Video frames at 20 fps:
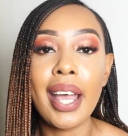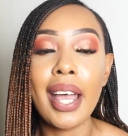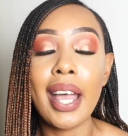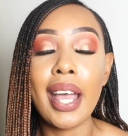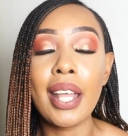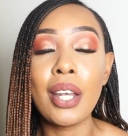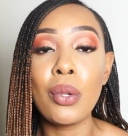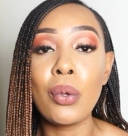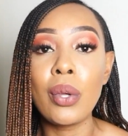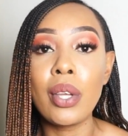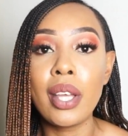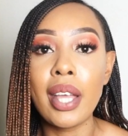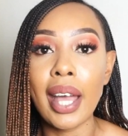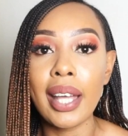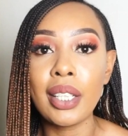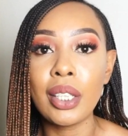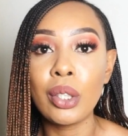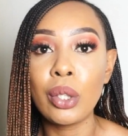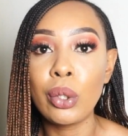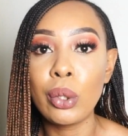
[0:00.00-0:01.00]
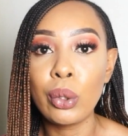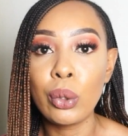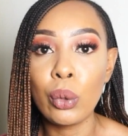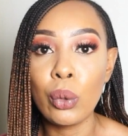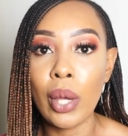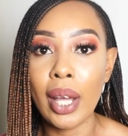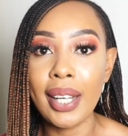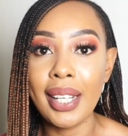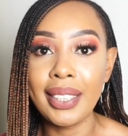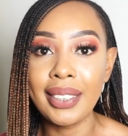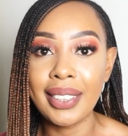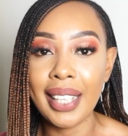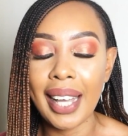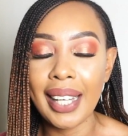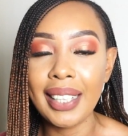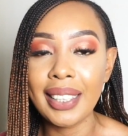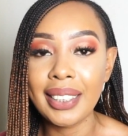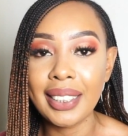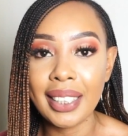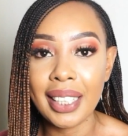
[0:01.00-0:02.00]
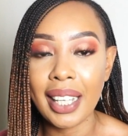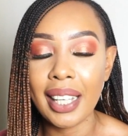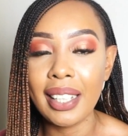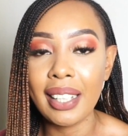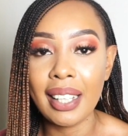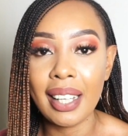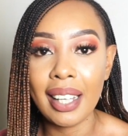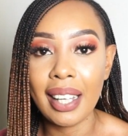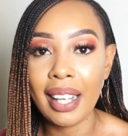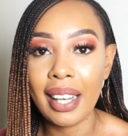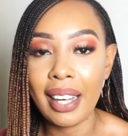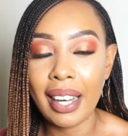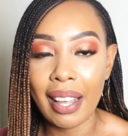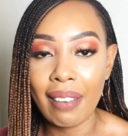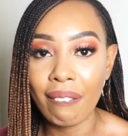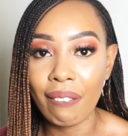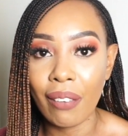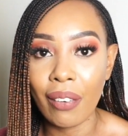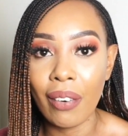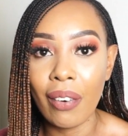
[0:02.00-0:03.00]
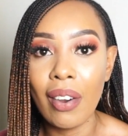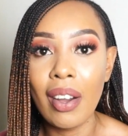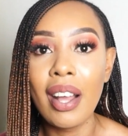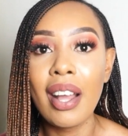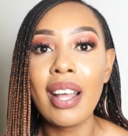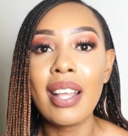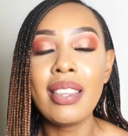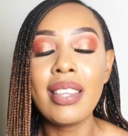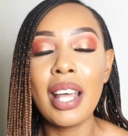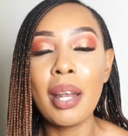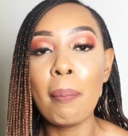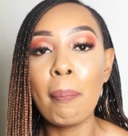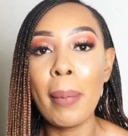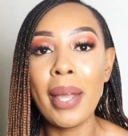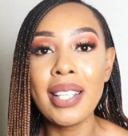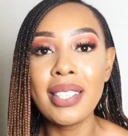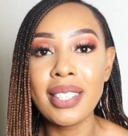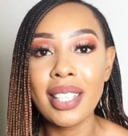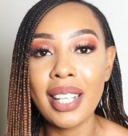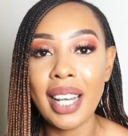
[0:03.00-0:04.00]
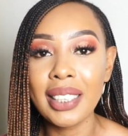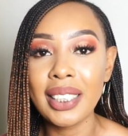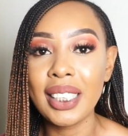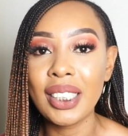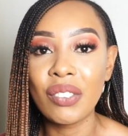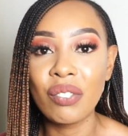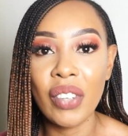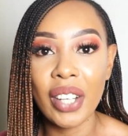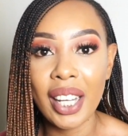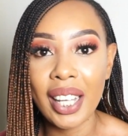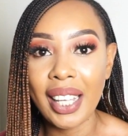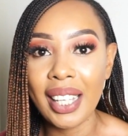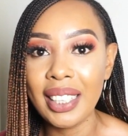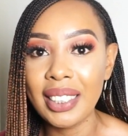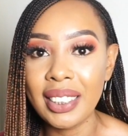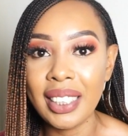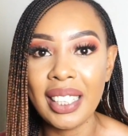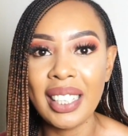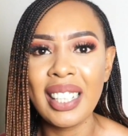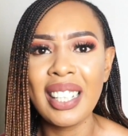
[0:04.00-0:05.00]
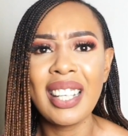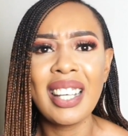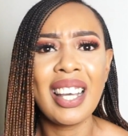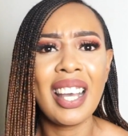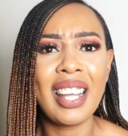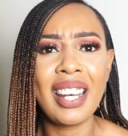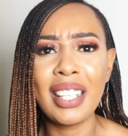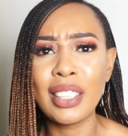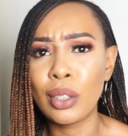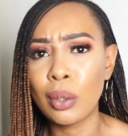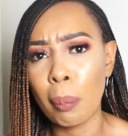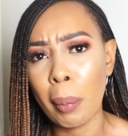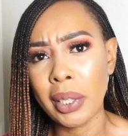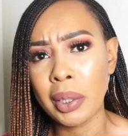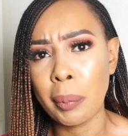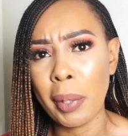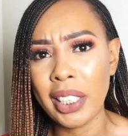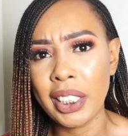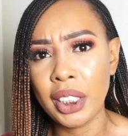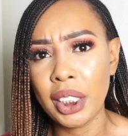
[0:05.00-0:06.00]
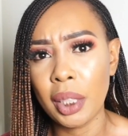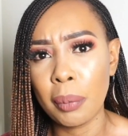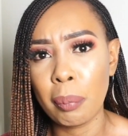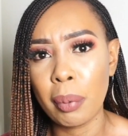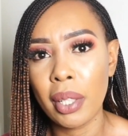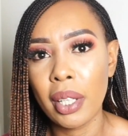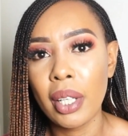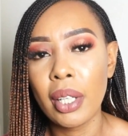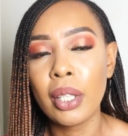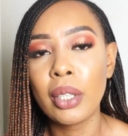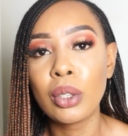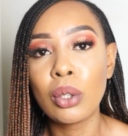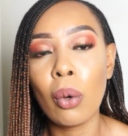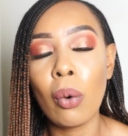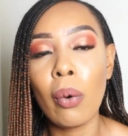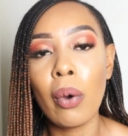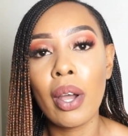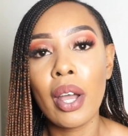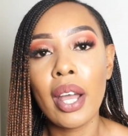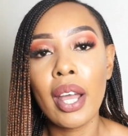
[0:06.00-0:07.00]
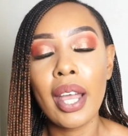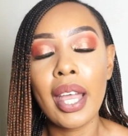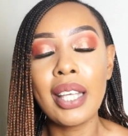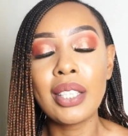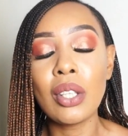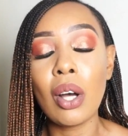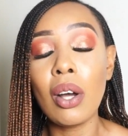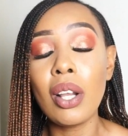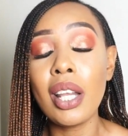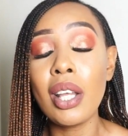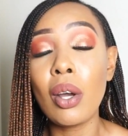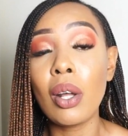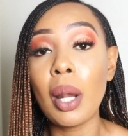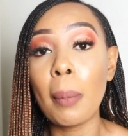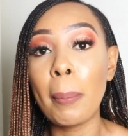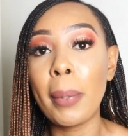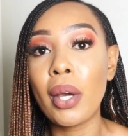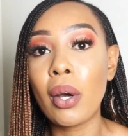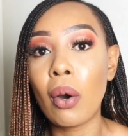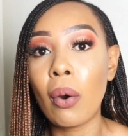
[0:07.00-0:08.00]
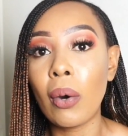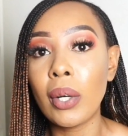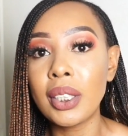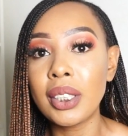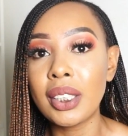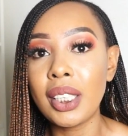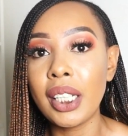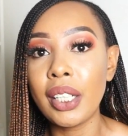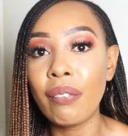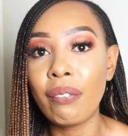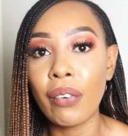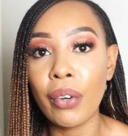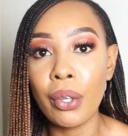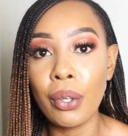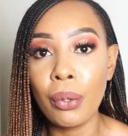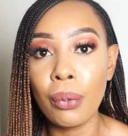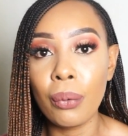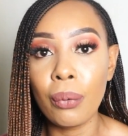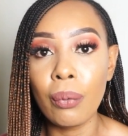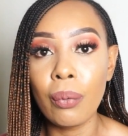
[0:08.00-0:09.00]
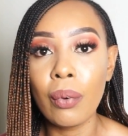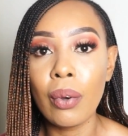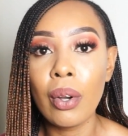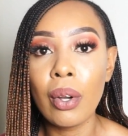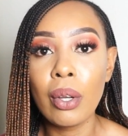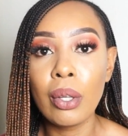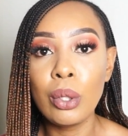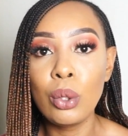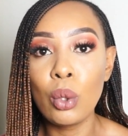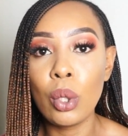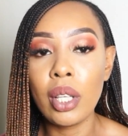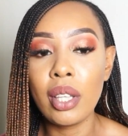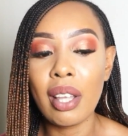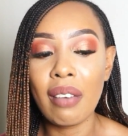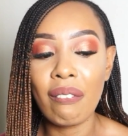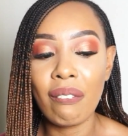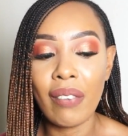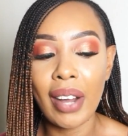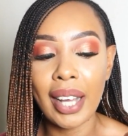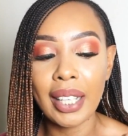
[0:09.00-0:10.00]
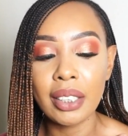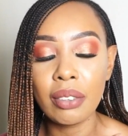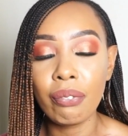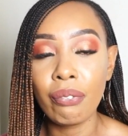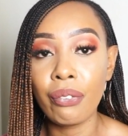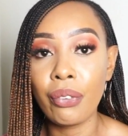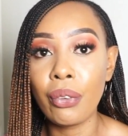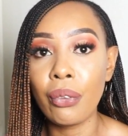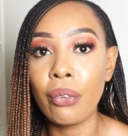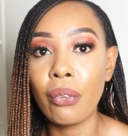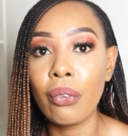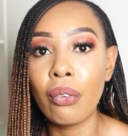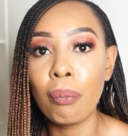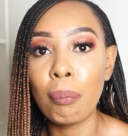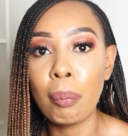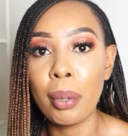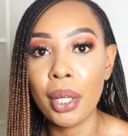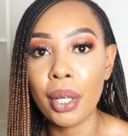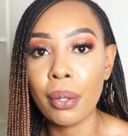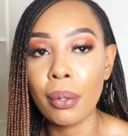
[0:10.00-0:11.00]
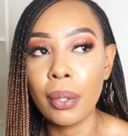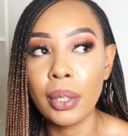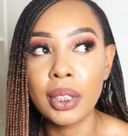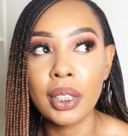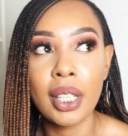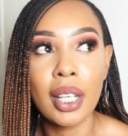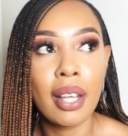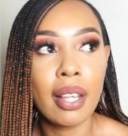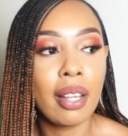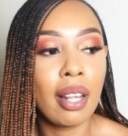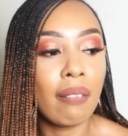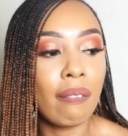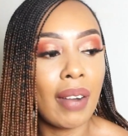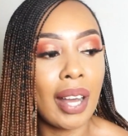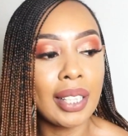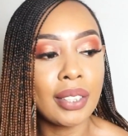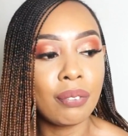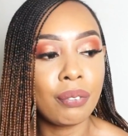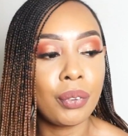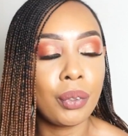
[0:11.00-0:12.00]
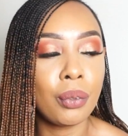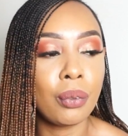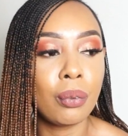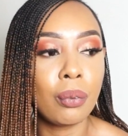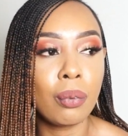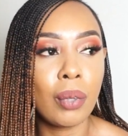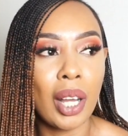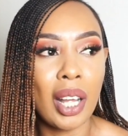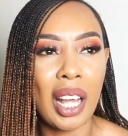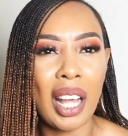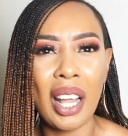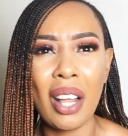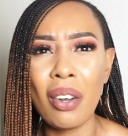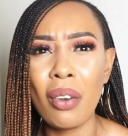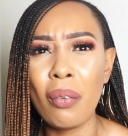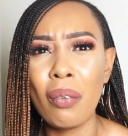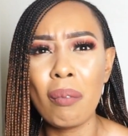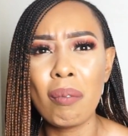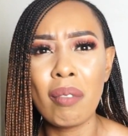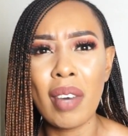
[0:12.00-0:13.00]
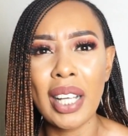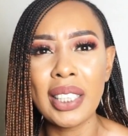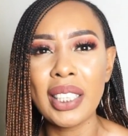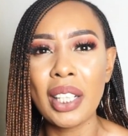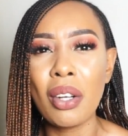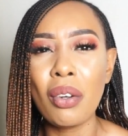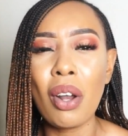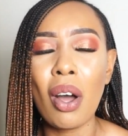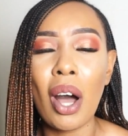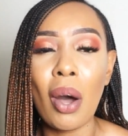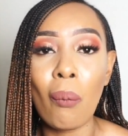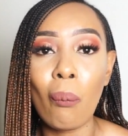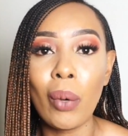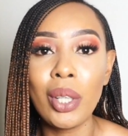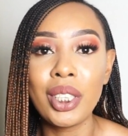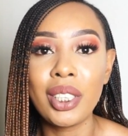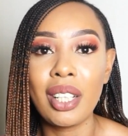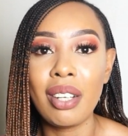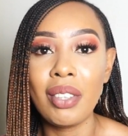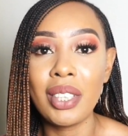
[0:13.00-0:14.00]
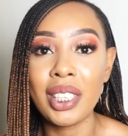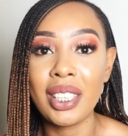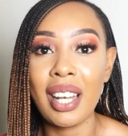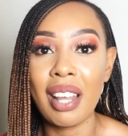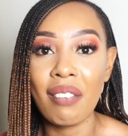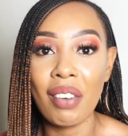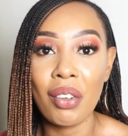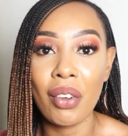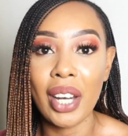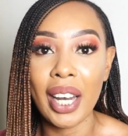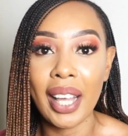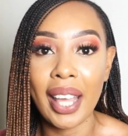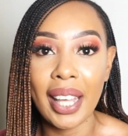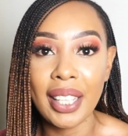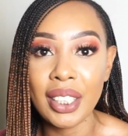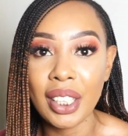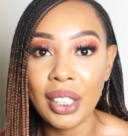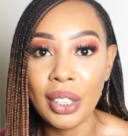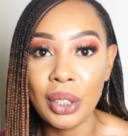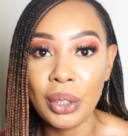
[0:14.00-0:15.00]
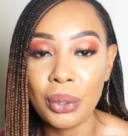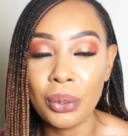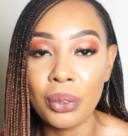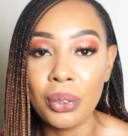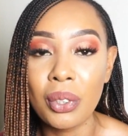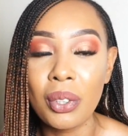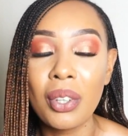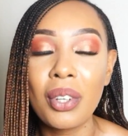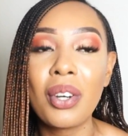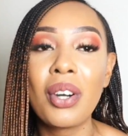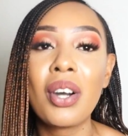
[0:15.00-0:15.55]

and you get to your desired skin level, then maintenance is very easy and it's super cheap. So it's only gonna be costly for you during the first few periods, the first few, I don't know, months. I don't know which level you're gonna get into,